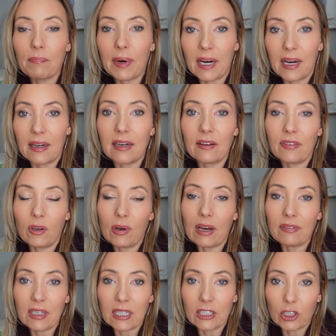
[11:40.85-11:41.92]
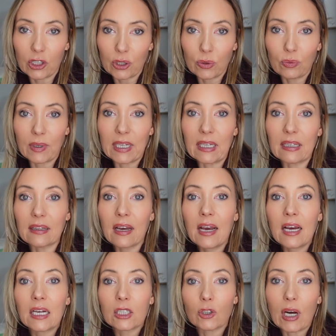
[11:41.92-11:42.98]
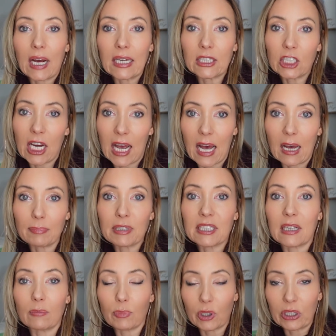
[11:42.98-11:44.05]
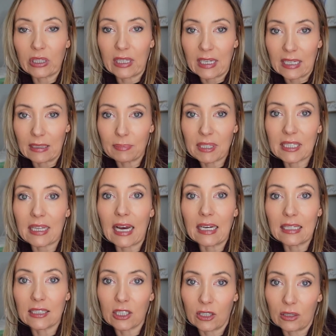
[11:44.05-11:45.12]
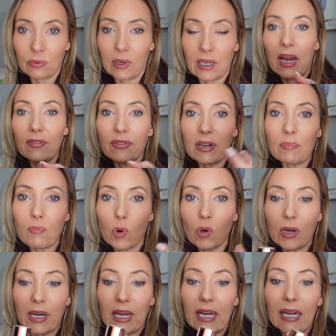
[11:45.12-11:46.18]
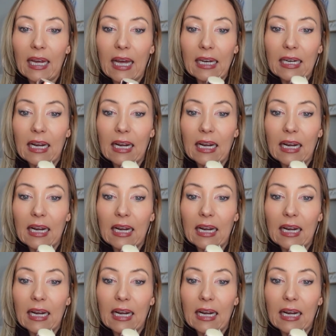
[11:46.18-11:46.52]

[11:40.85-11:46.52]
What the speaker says: But if you have an issue with dry, chapped, sunburned lips, that is a good one. Every morning and